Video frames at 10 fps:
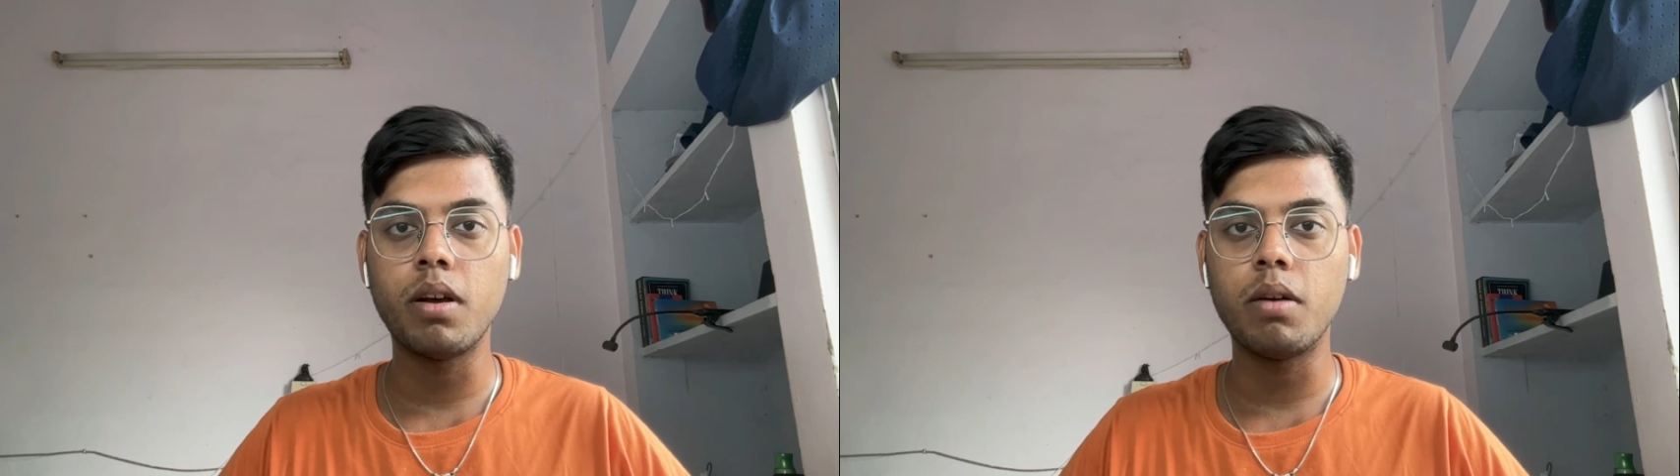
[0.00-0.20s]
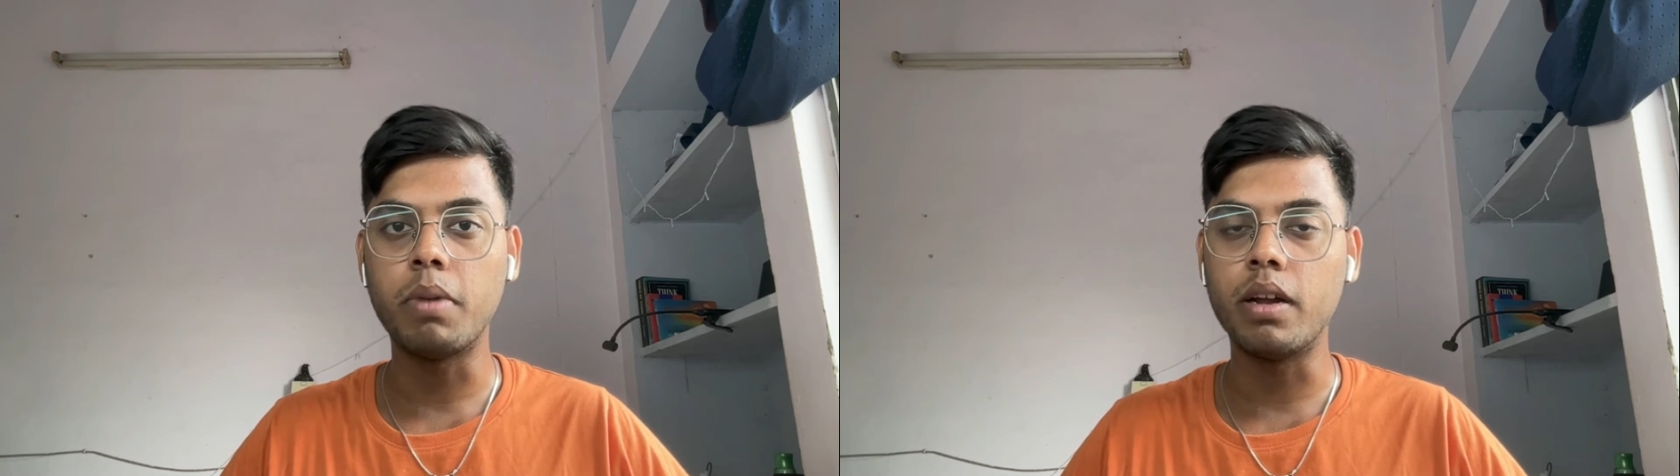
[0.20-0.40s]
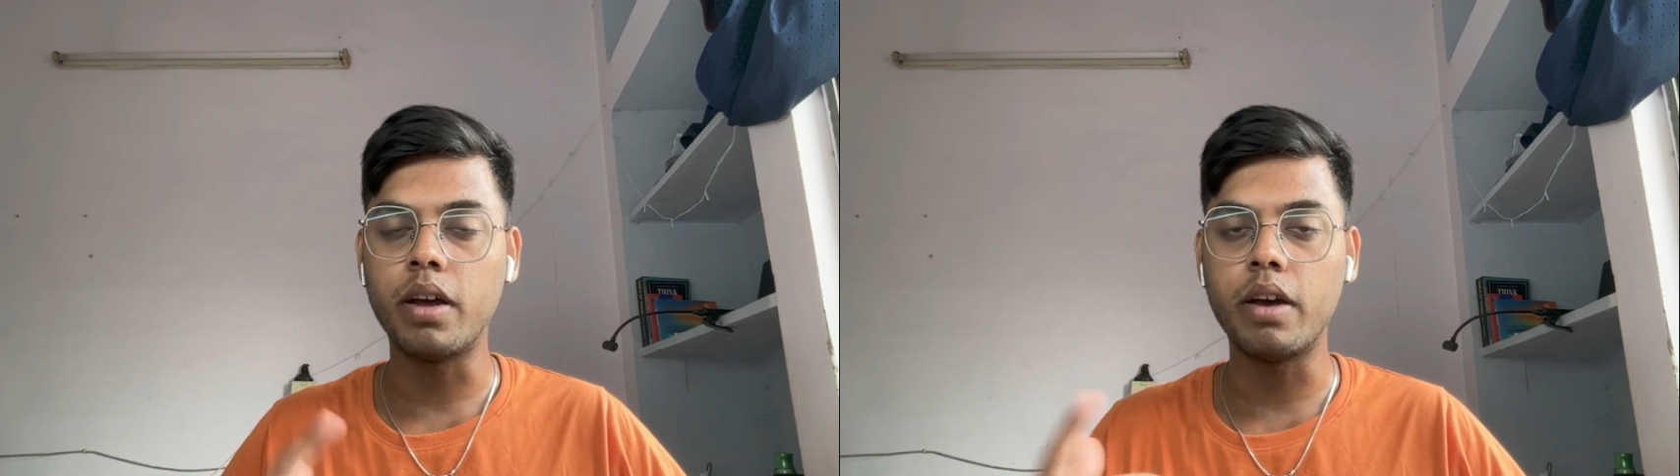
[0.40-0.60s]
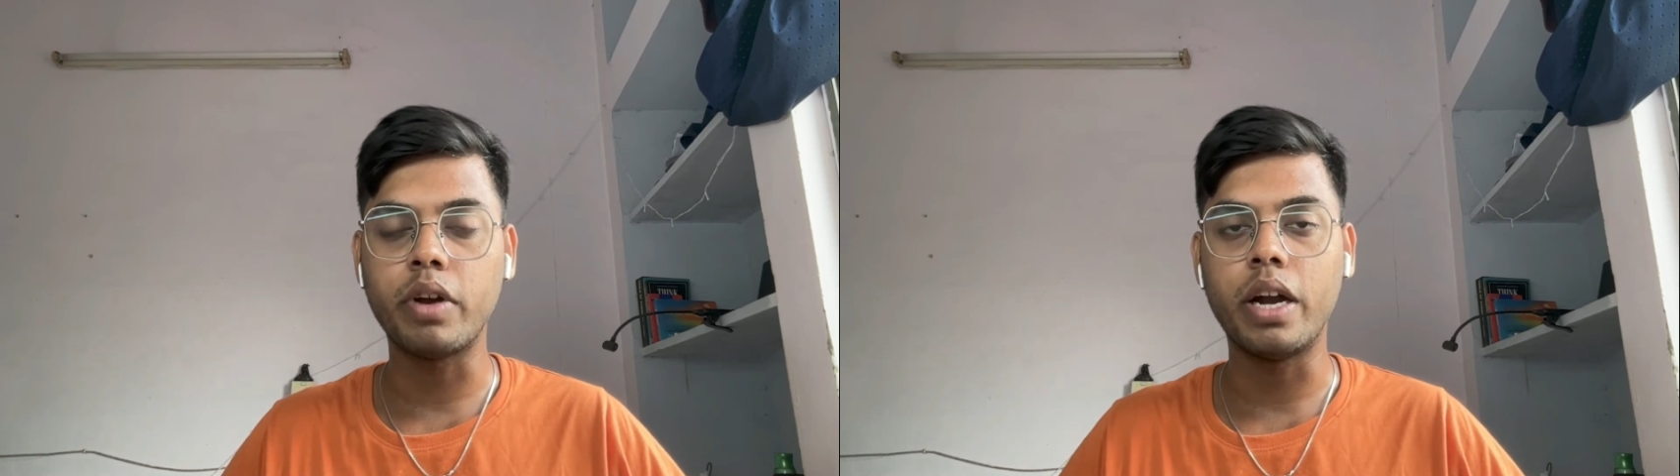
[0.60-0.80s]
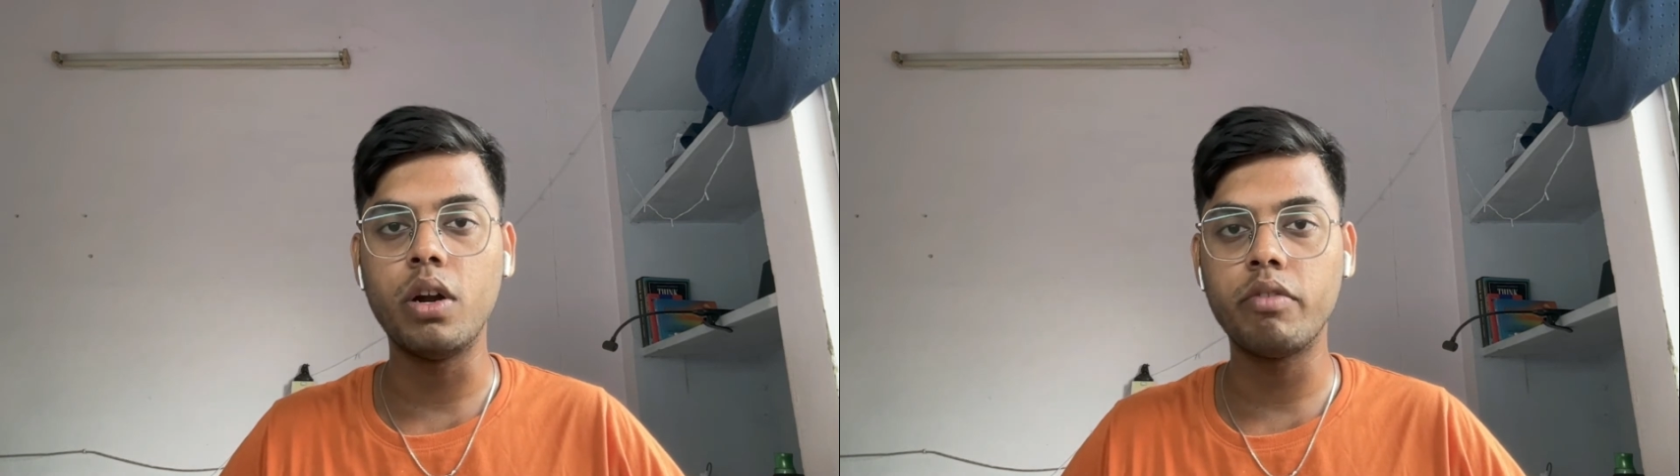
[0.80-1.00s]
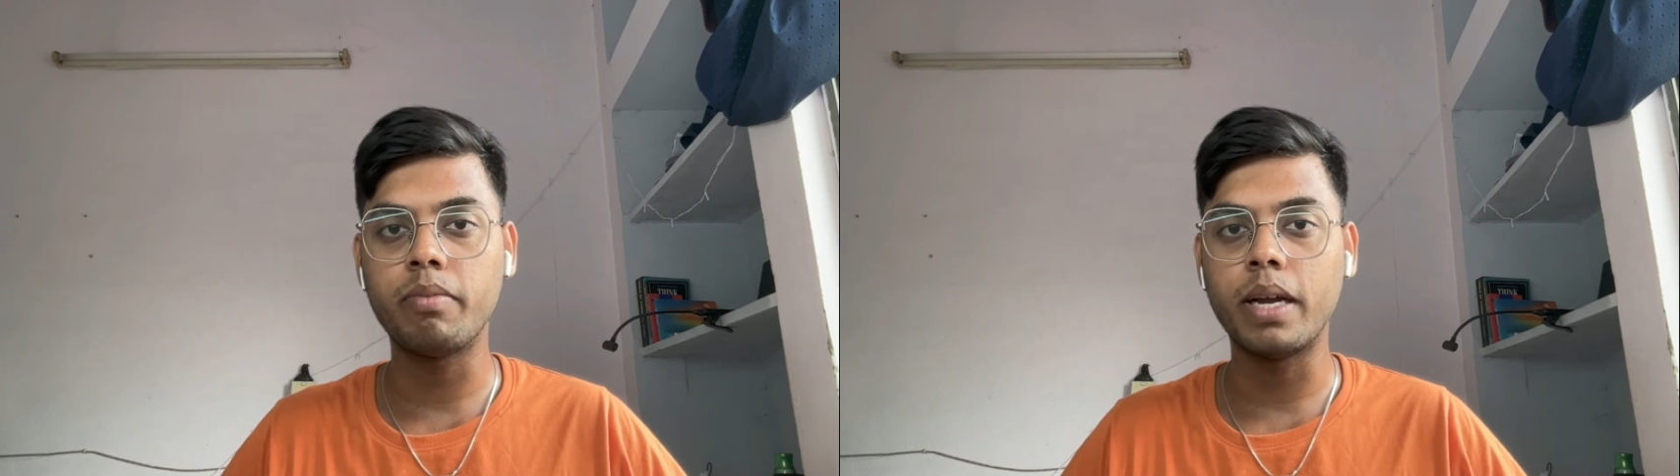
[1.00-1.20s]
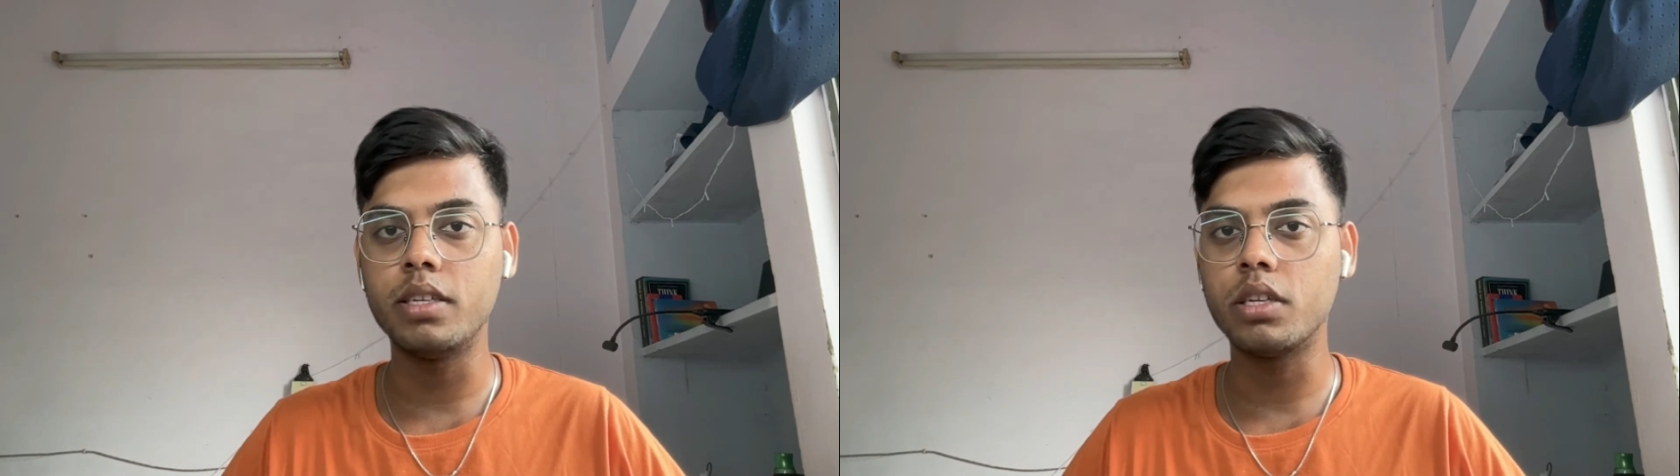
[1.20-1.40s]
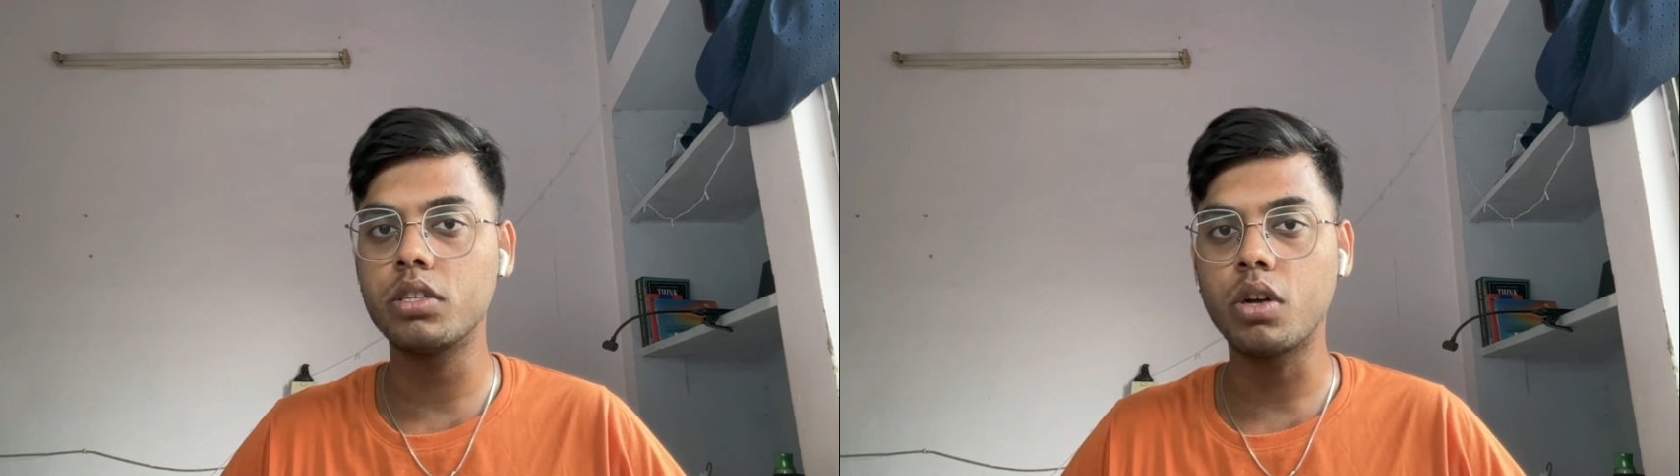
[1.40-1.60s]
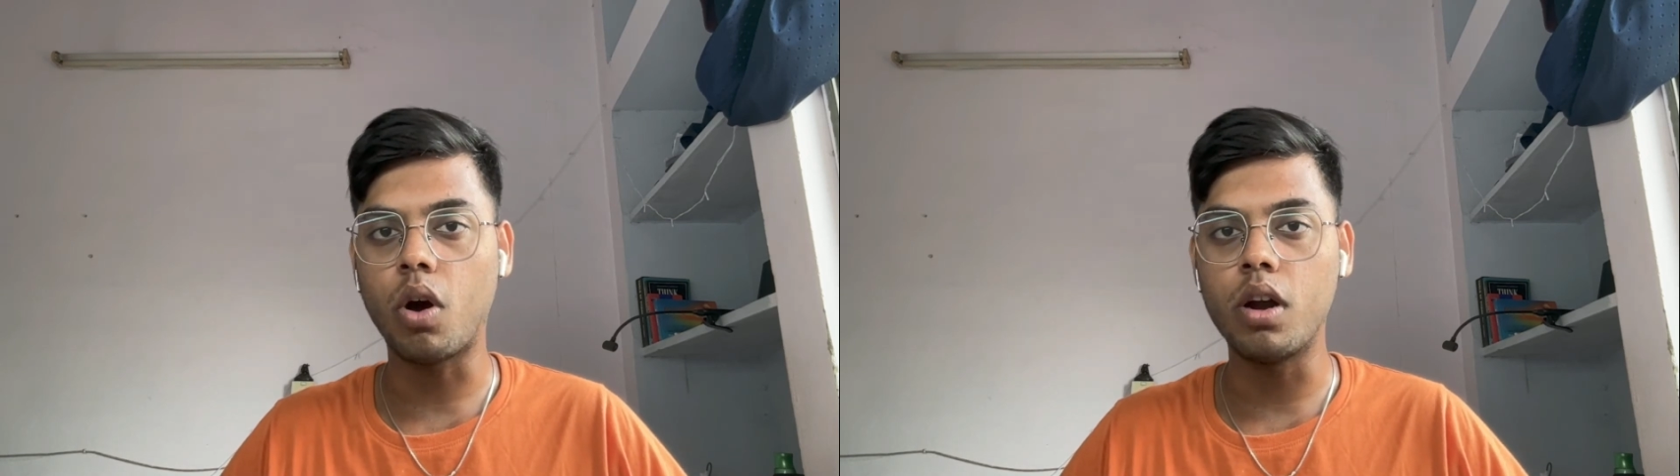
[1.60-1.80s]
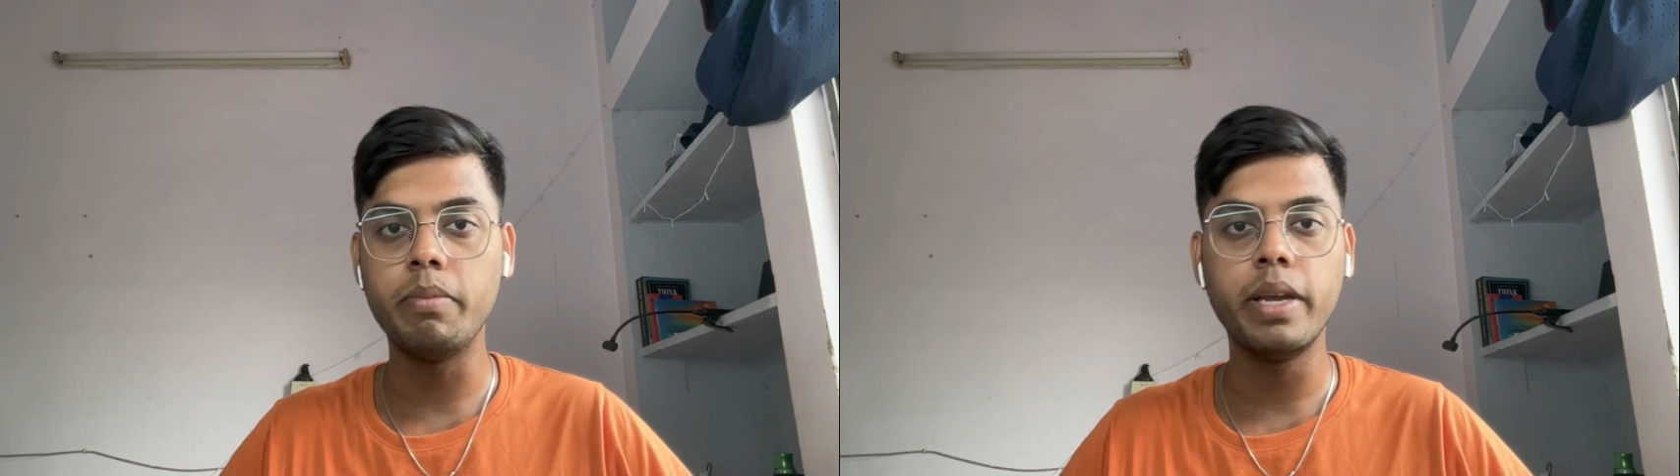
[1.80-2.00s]
a friend of mine just
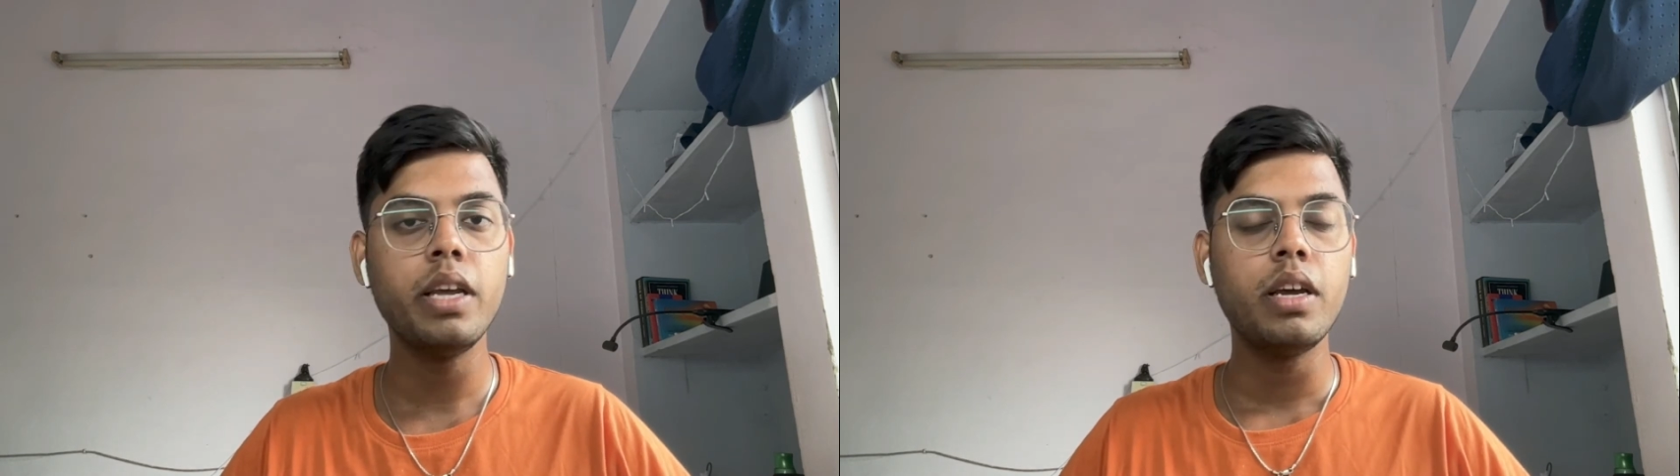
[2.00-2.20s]
called me,